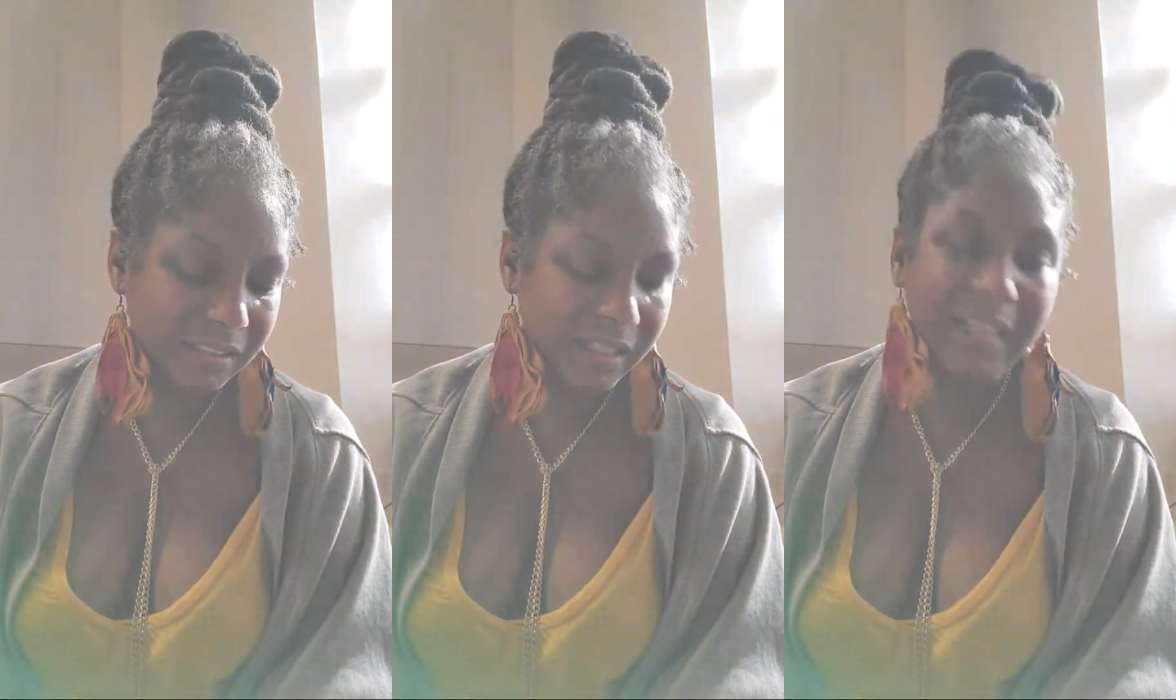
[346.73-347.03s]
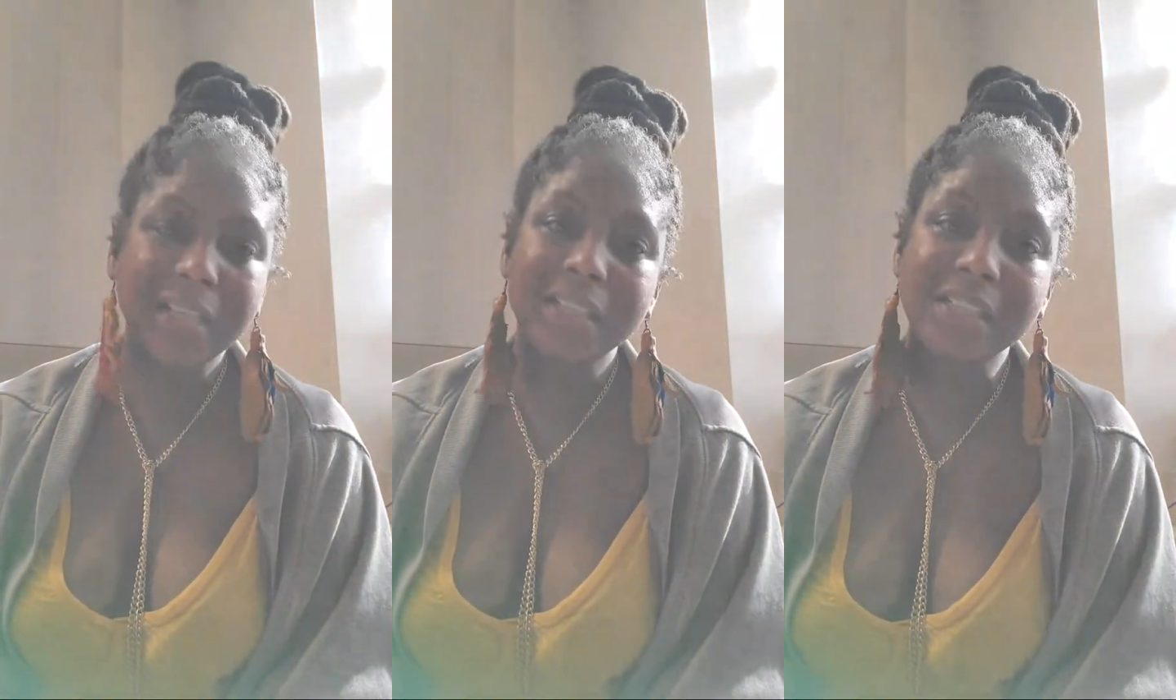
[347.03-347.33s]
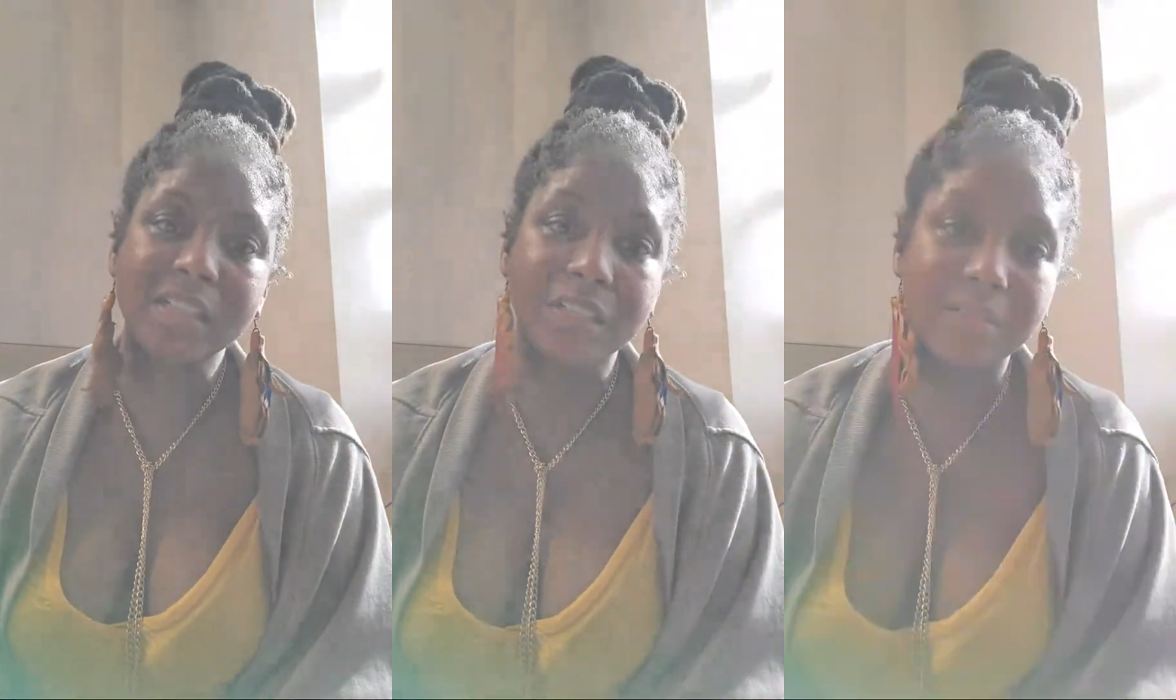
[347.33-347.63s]
they're
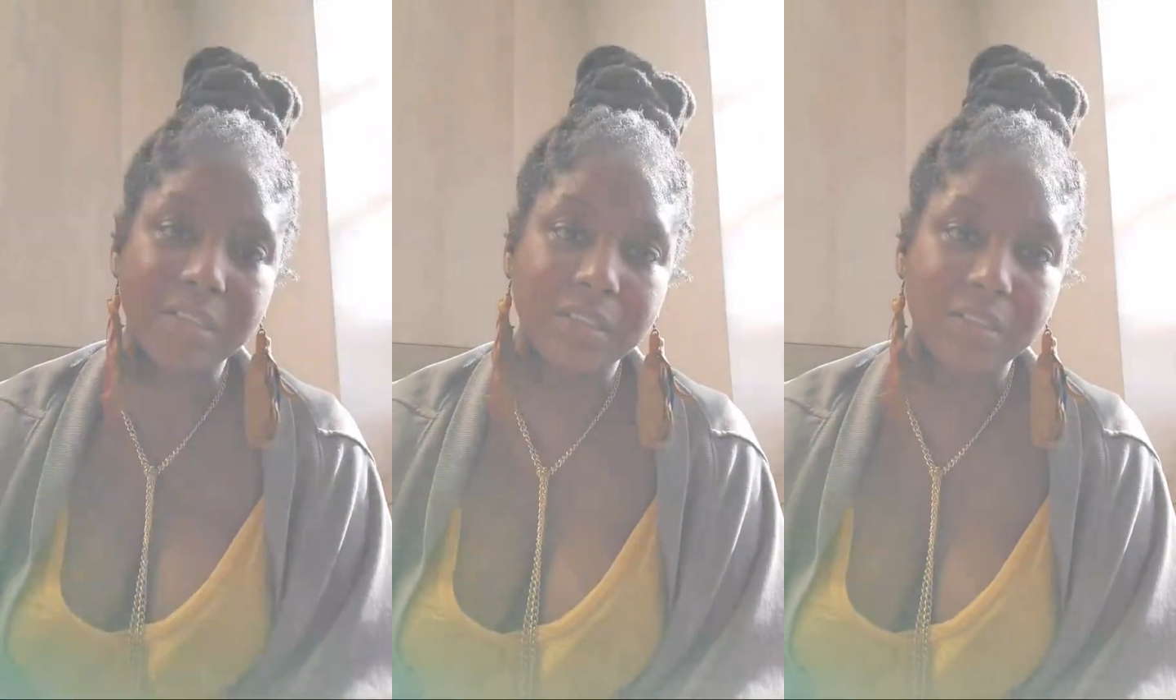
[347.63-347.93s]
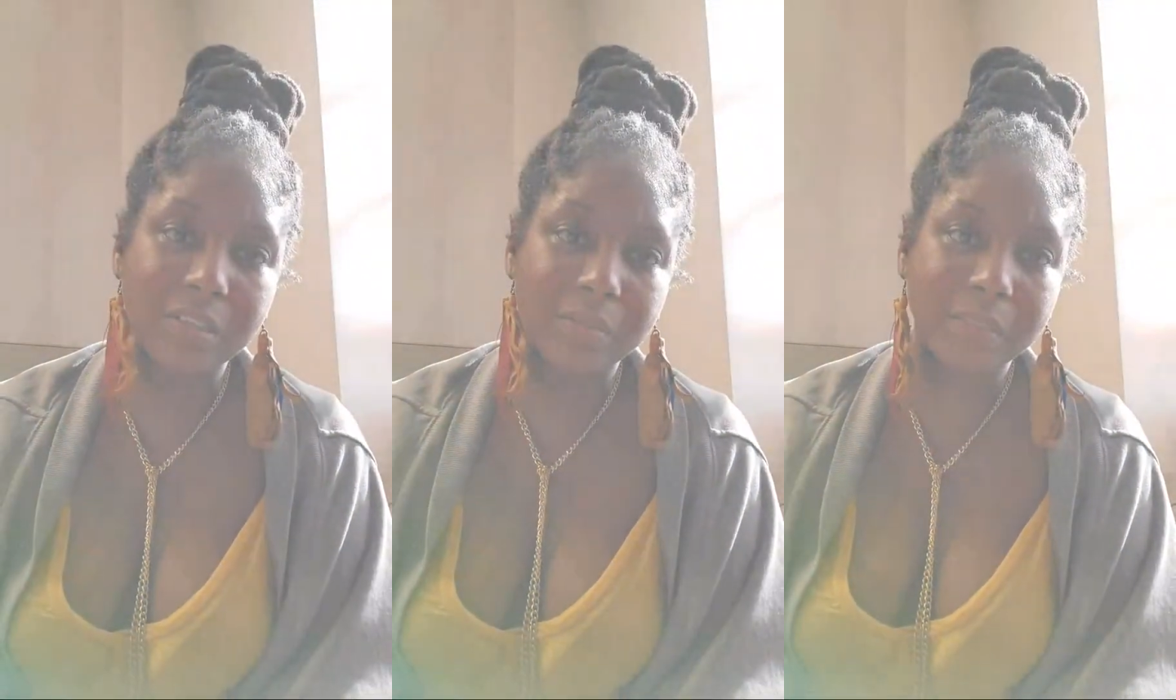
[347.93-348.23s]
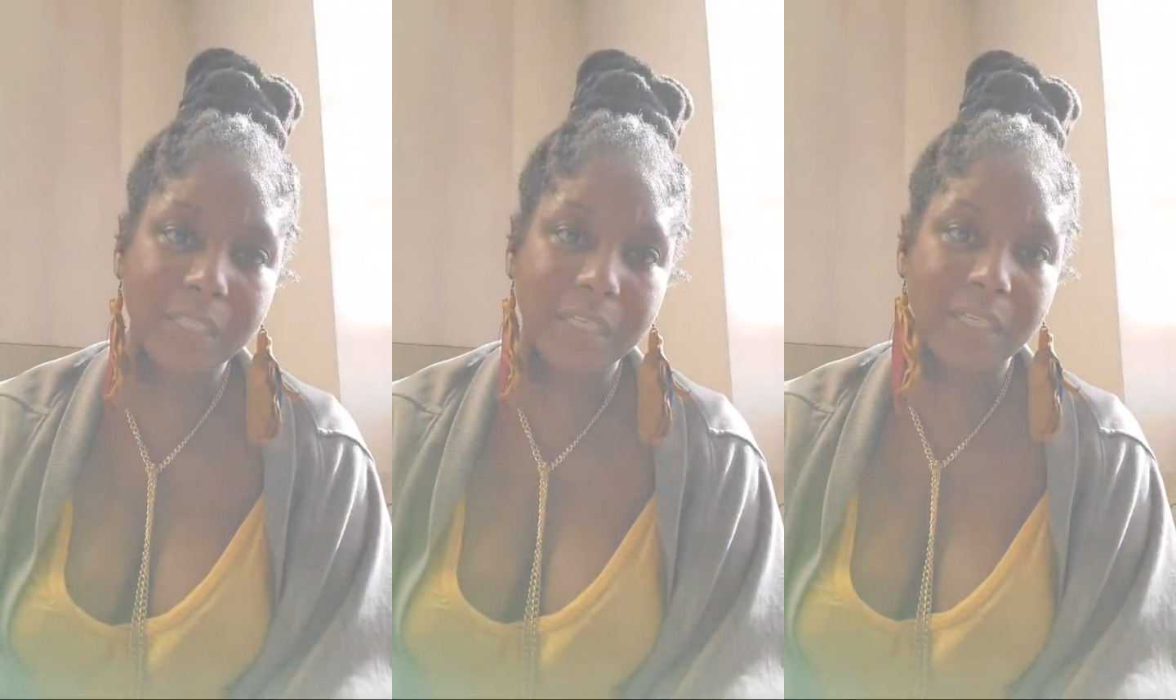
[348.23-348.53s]
inconsiderate. You know what I'm
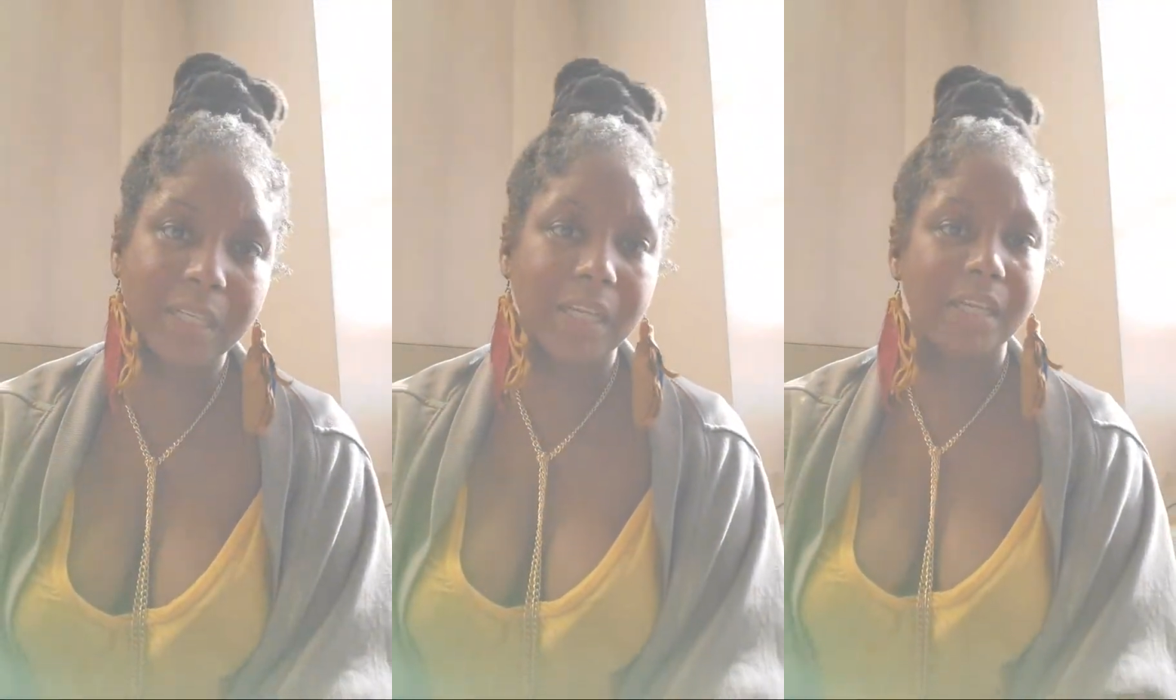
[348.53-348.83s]
saying?